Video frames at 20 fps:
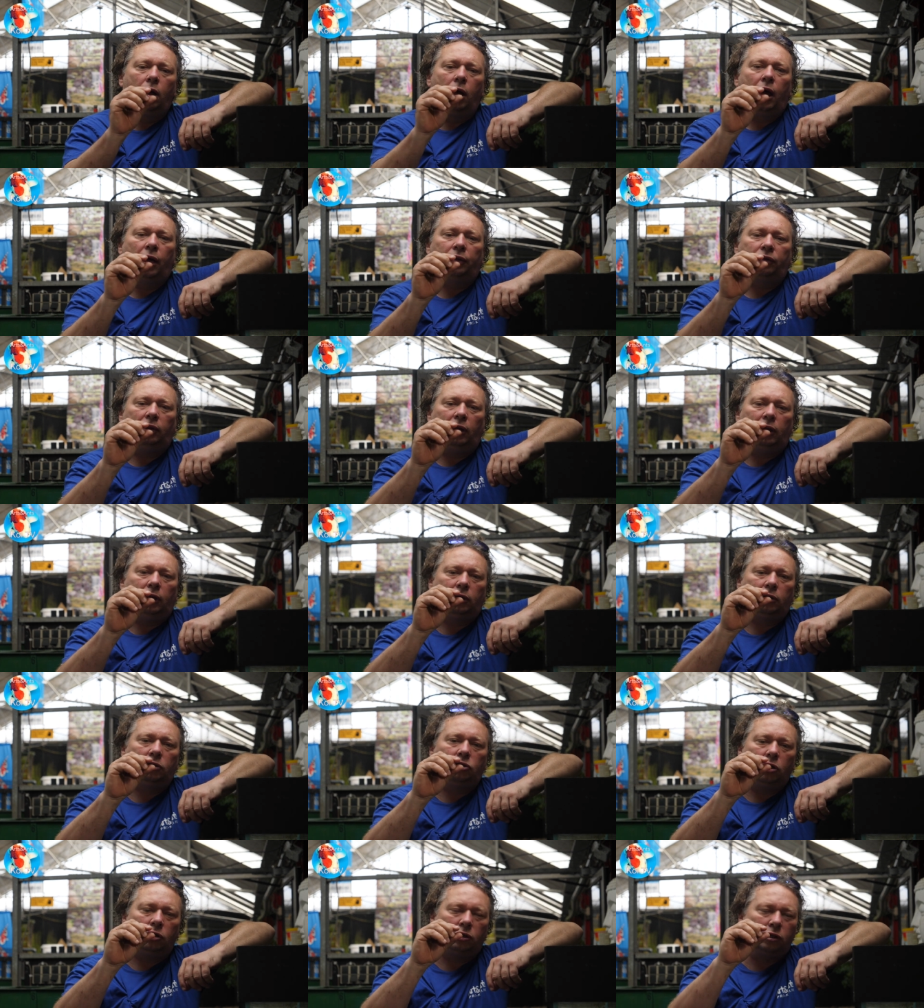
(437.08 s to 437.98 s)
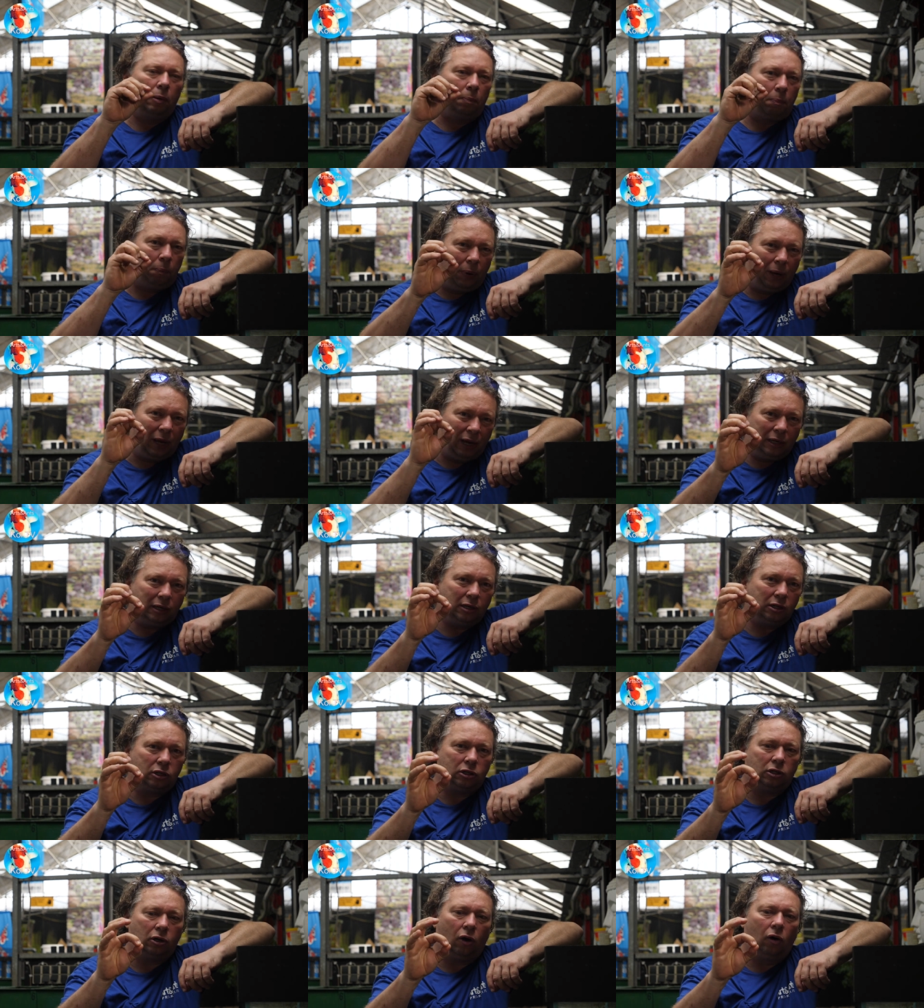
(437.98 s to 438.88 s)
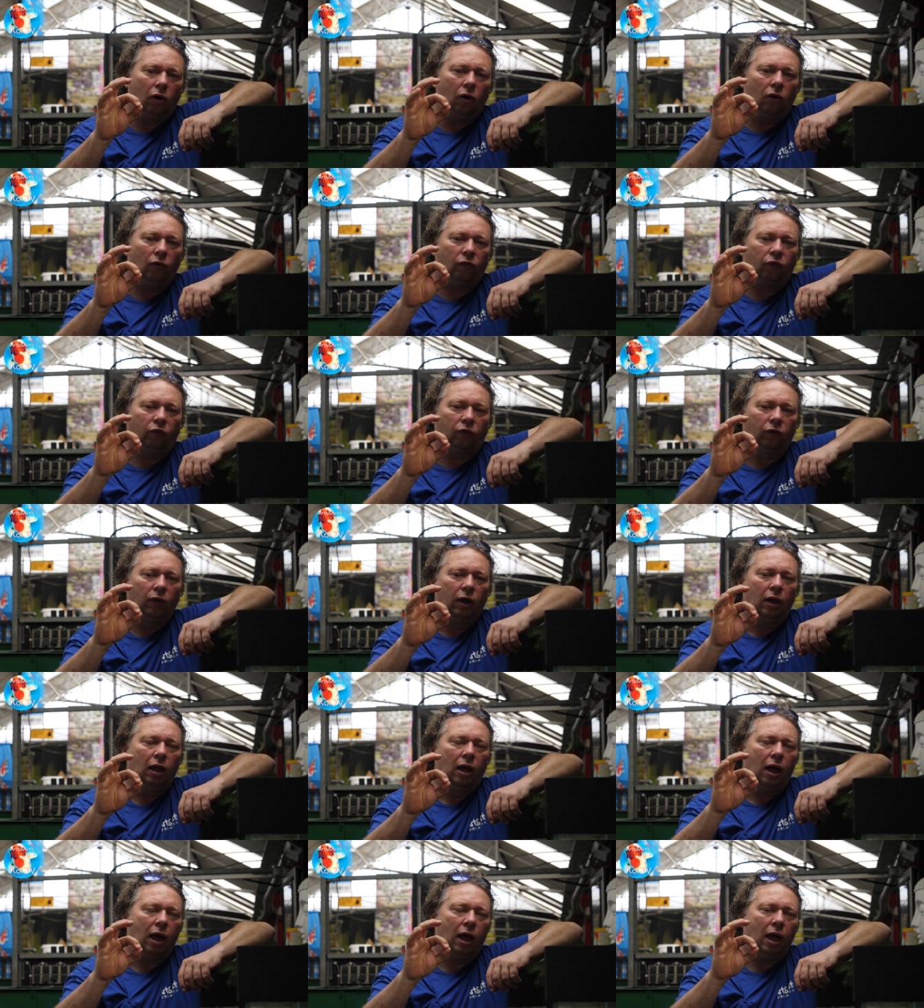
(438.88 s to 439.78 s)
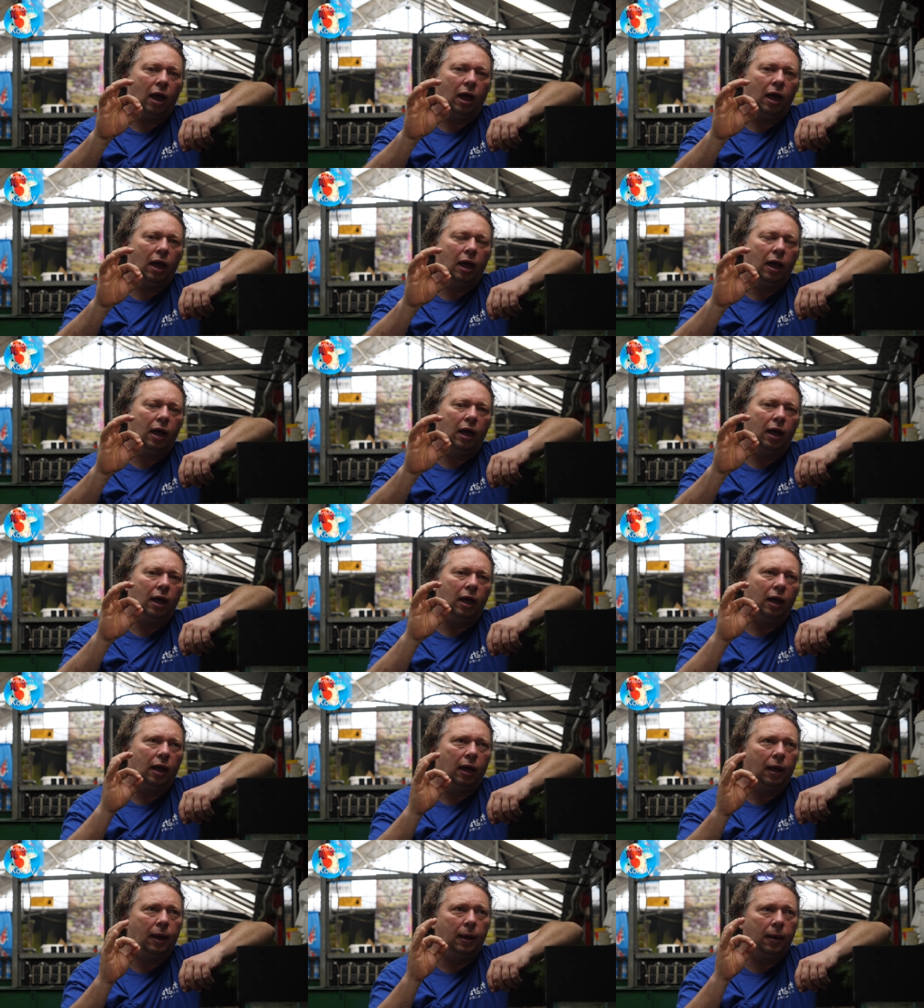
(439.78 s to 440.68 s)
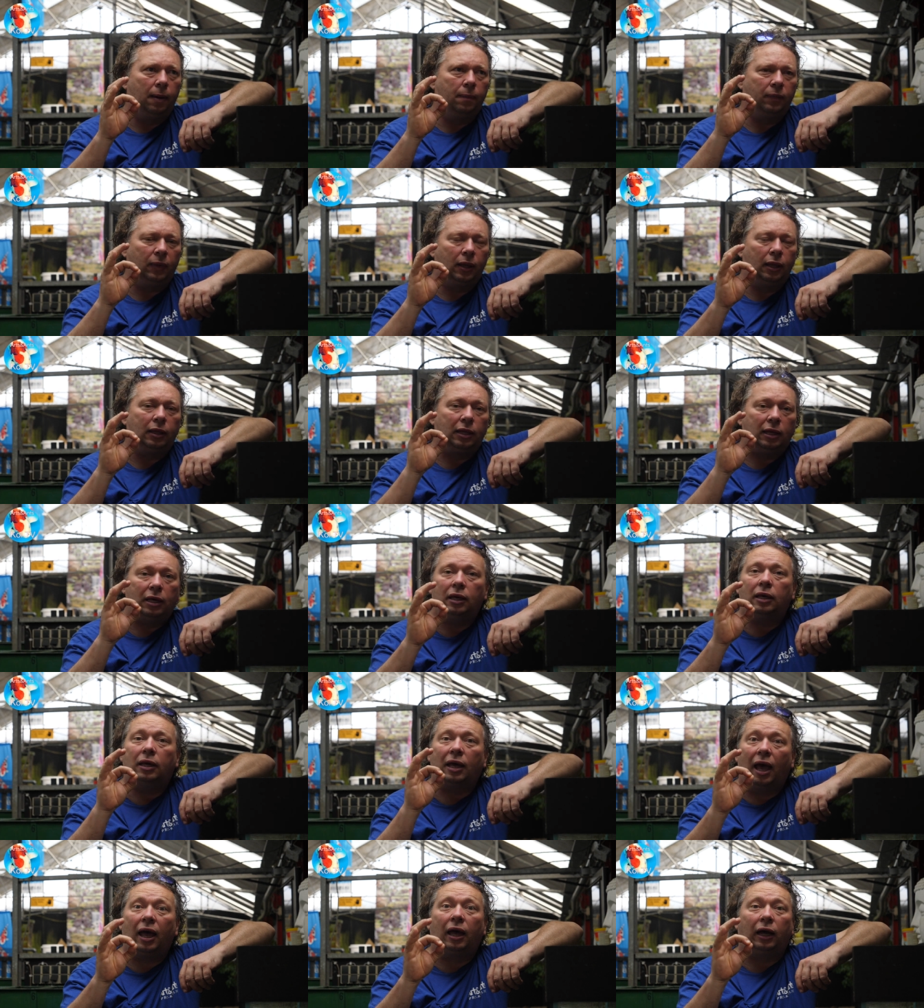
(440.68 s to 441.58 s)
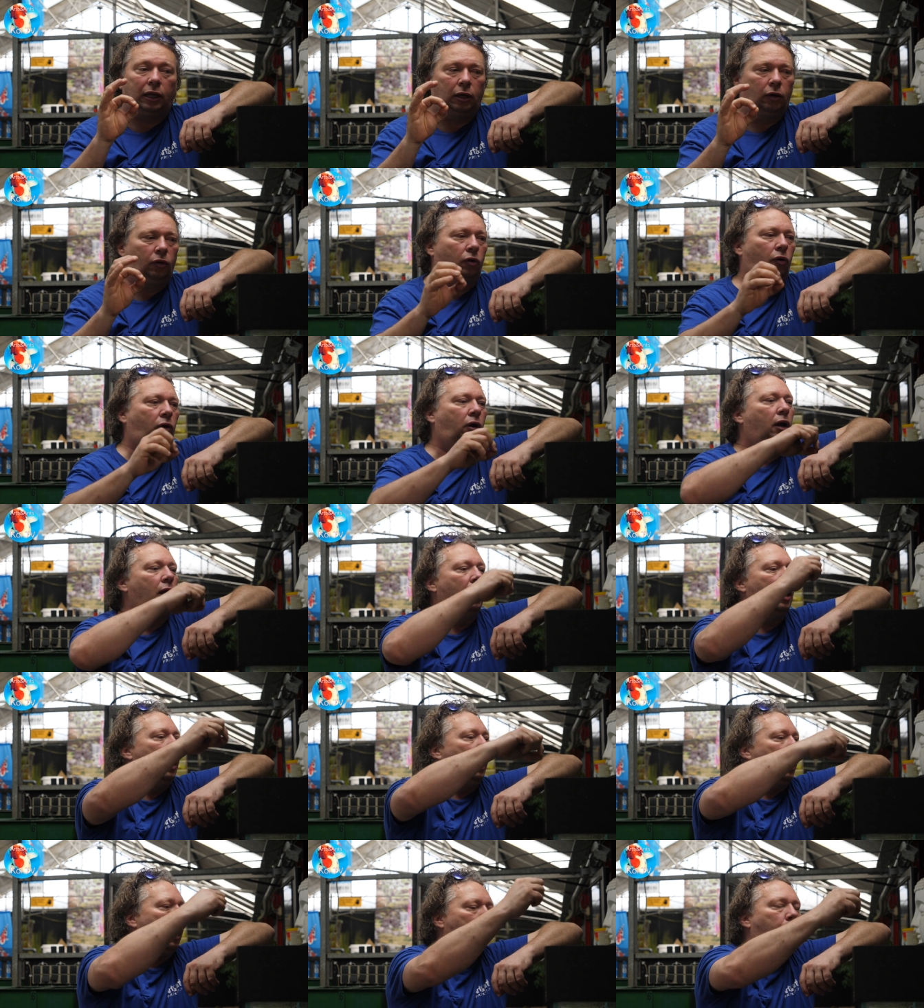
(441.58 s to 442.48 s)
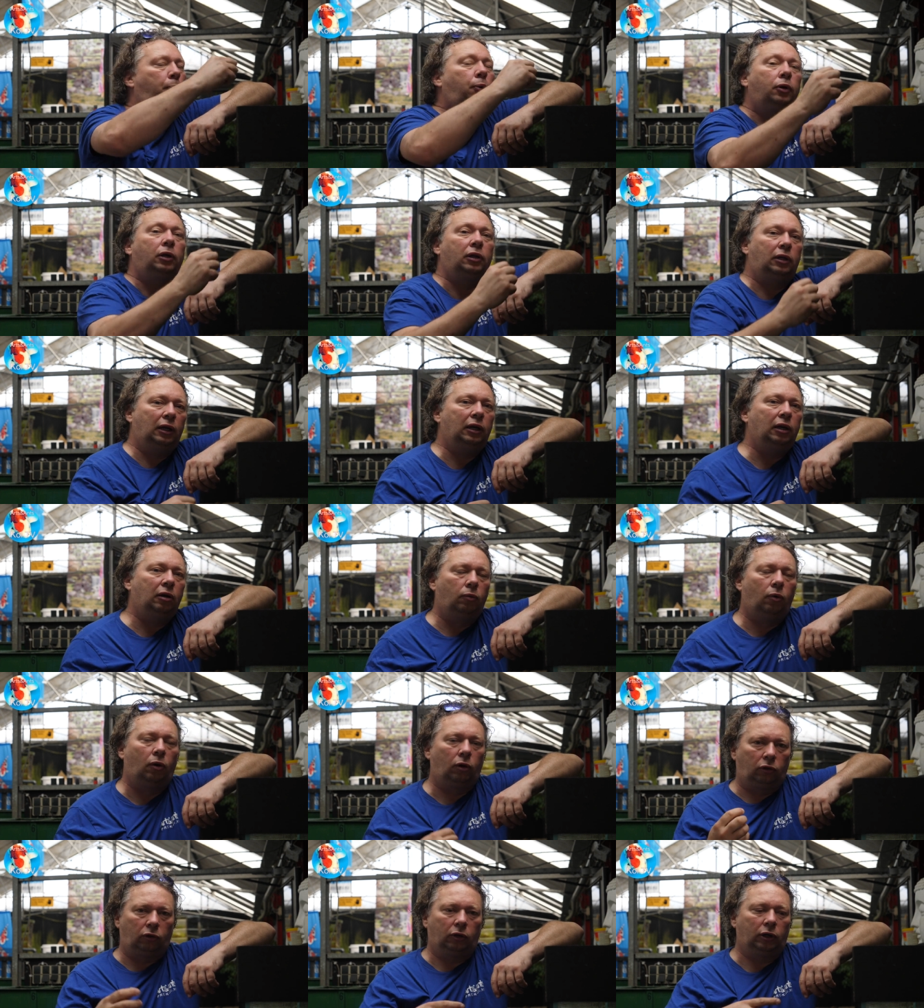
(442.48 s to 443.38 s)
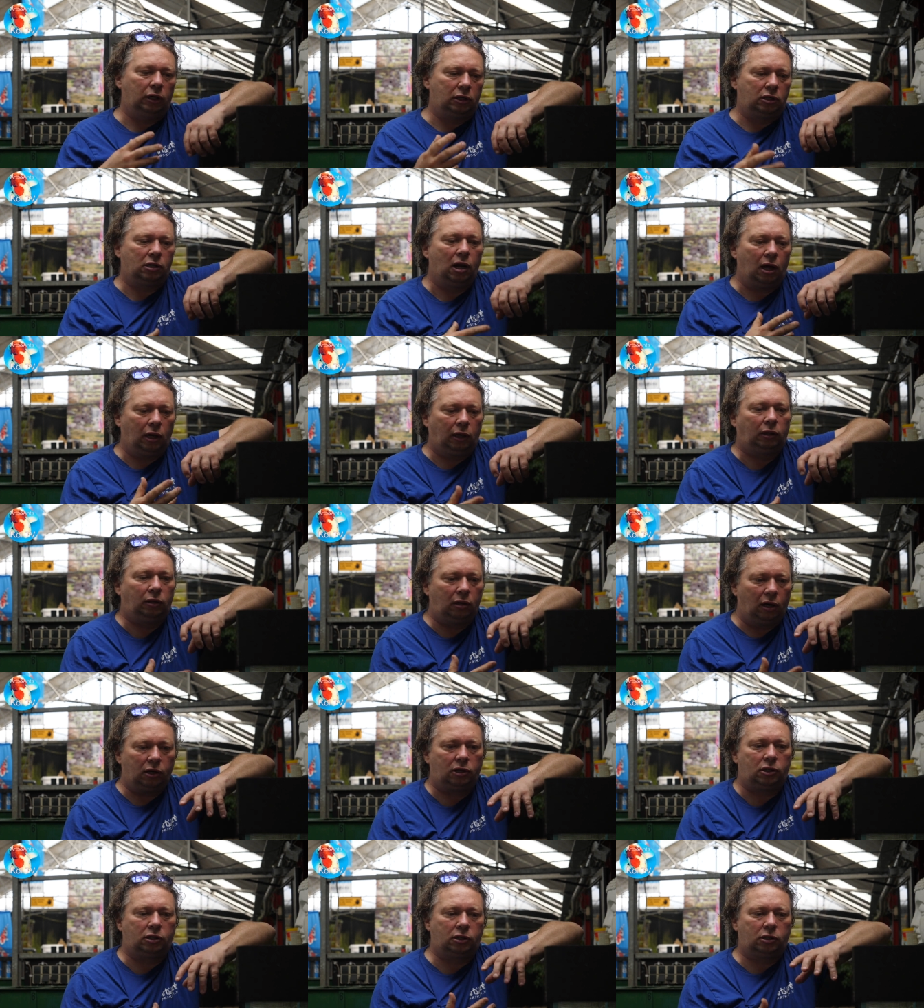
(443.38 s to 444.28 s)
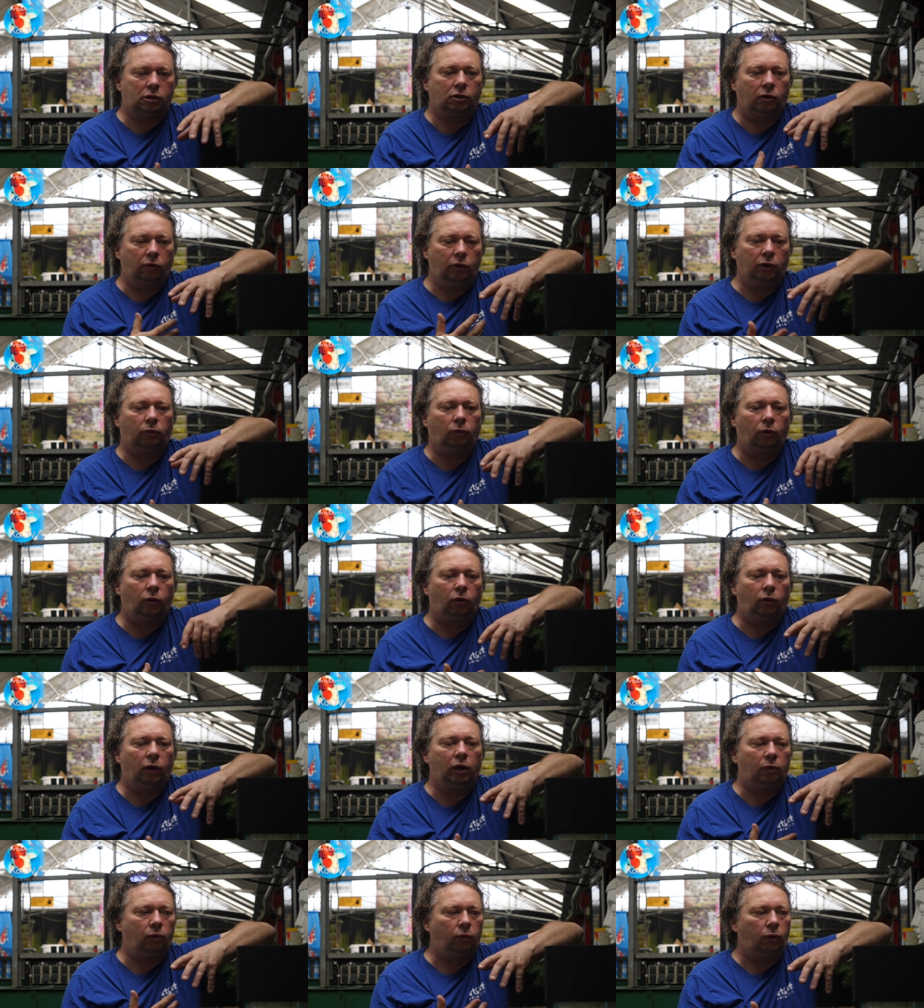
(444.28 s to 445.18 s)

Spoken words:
I take just a pinch of the egg yolk, and I put it in the water. It's like dust, so it will